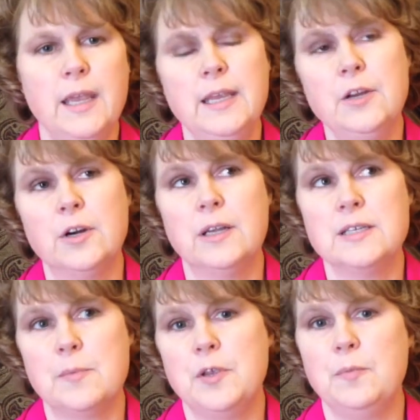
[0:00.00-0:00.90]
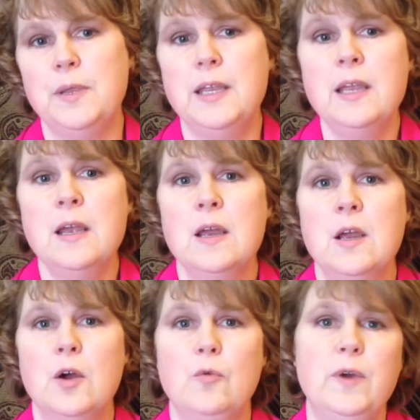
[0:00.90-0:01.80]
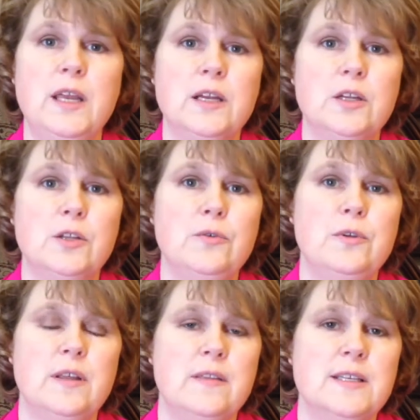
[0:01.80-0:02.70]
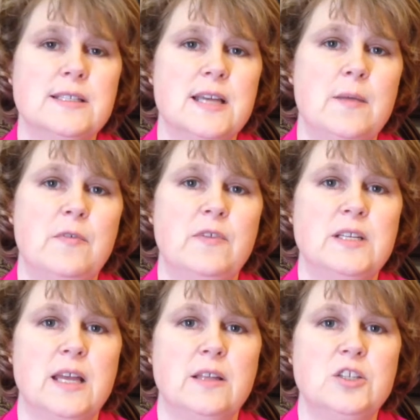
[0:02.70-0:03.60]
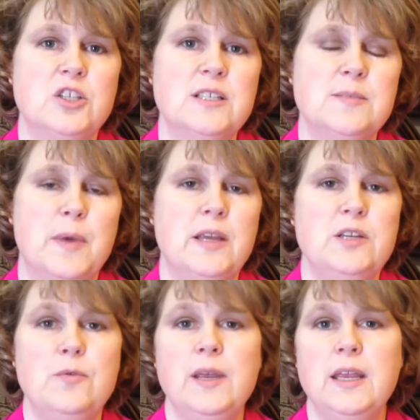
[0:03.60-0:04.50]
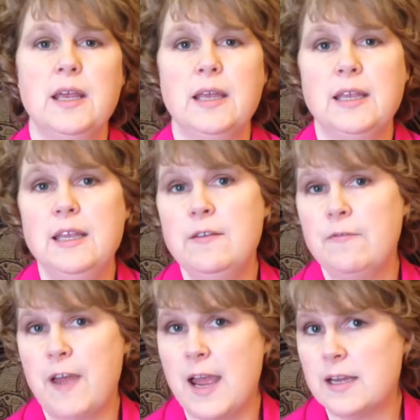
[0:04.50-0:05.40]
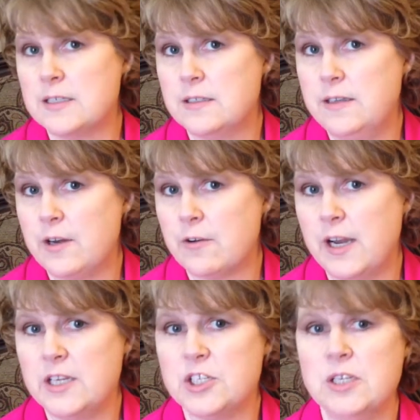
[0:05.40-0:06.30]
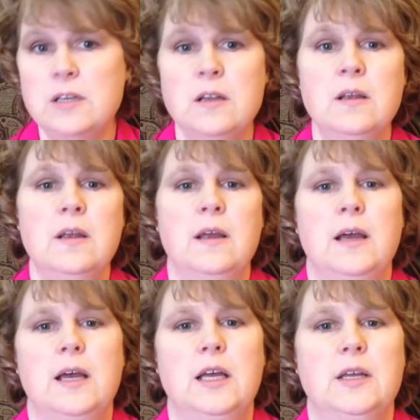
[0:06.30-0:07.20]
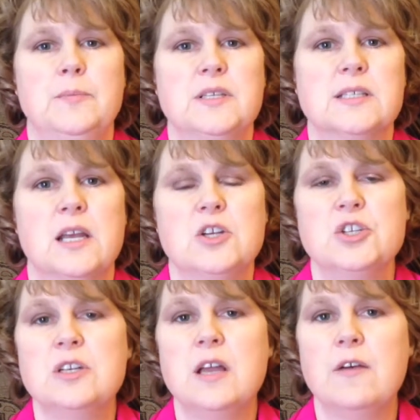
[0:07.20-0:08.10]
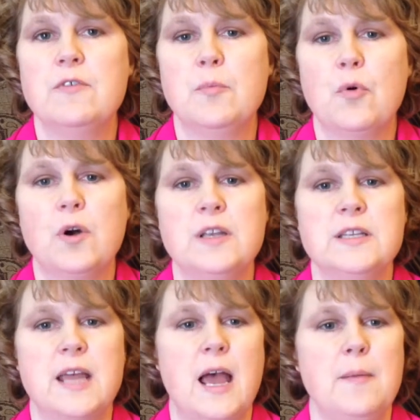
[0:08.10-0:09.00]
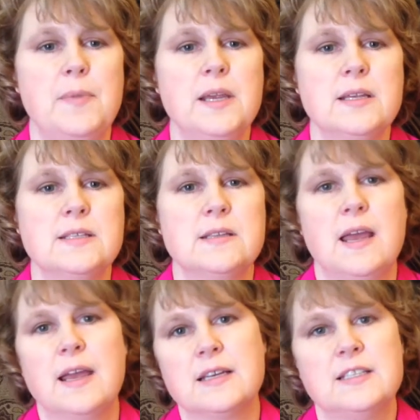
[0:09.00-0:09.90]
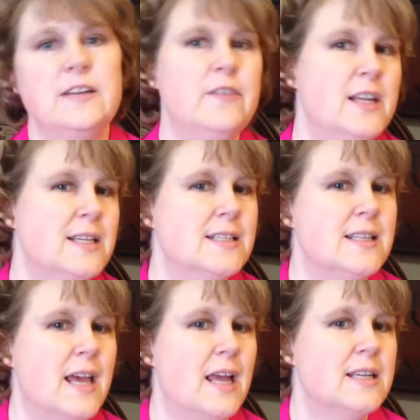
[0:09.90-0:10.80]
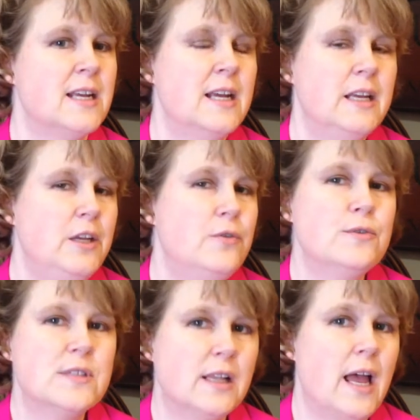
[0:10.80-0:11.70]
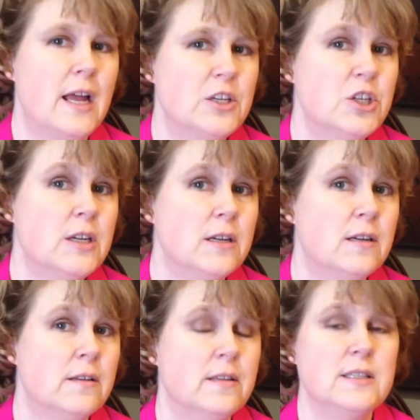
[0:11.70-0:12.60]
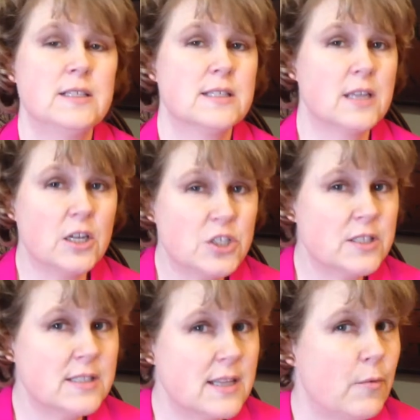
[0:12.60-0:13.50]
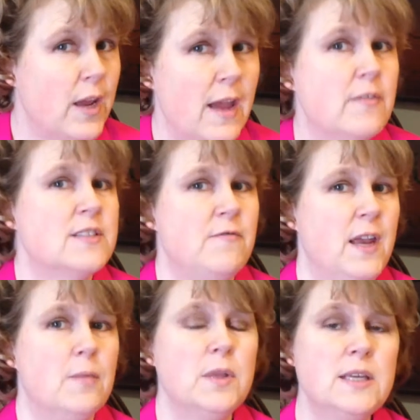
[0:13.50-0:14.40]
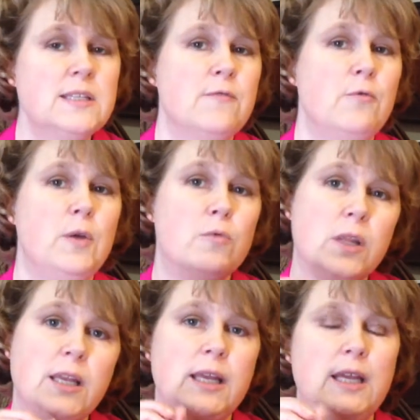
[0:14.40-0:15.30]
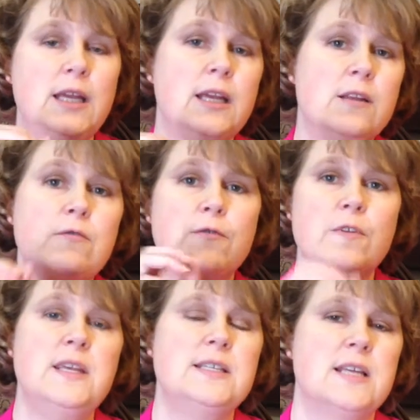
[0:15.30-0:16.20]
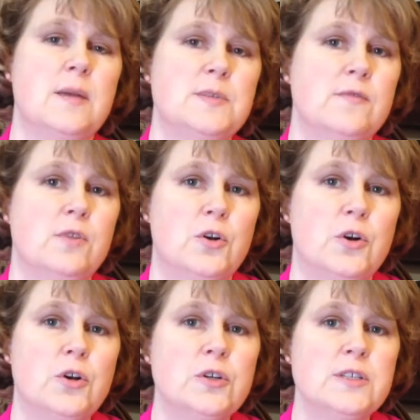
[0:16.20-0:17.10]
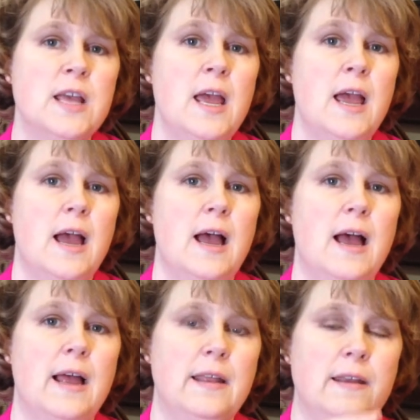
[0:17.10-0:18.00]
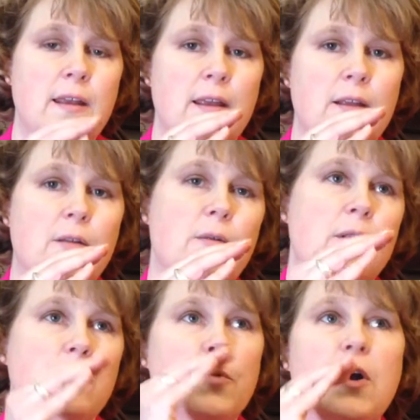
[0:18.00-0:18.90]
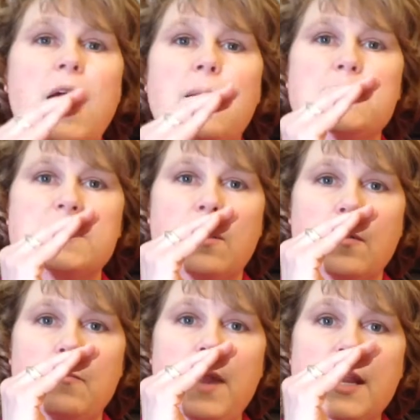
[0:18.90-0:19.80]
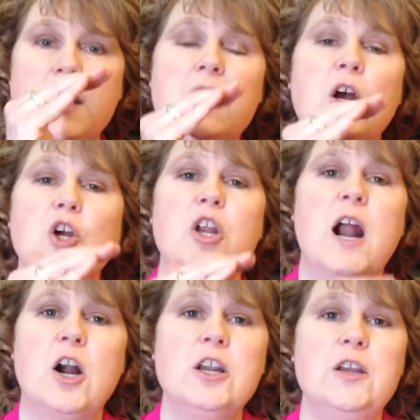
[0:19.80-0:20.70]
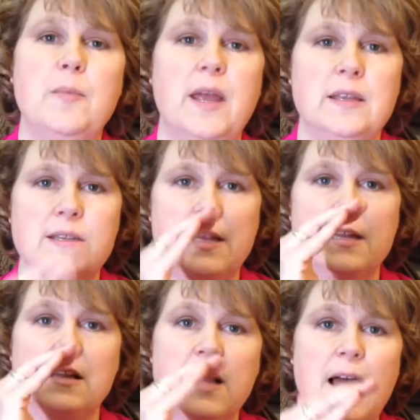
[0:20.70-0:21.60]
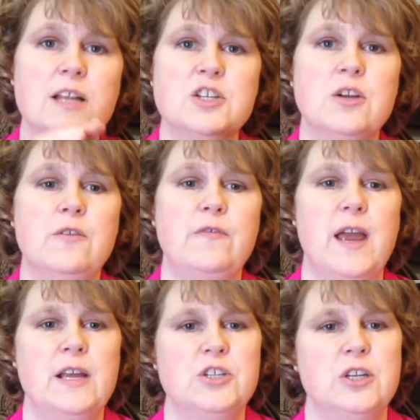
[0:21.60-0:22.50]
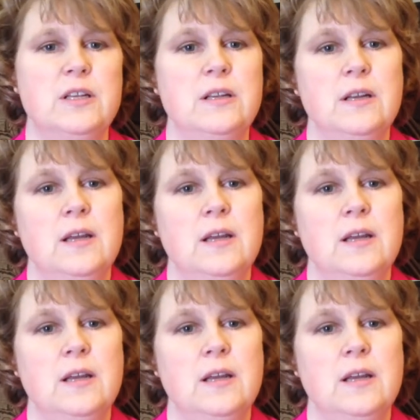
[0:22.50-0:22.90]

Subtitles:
Here at WP, we include this type of intelligence by doing key fact narration, discussion of important topics, activities that use logic, the discussions that we have as families, if we really key in for these types of learners on perhaps making a good argument in a logical fashion.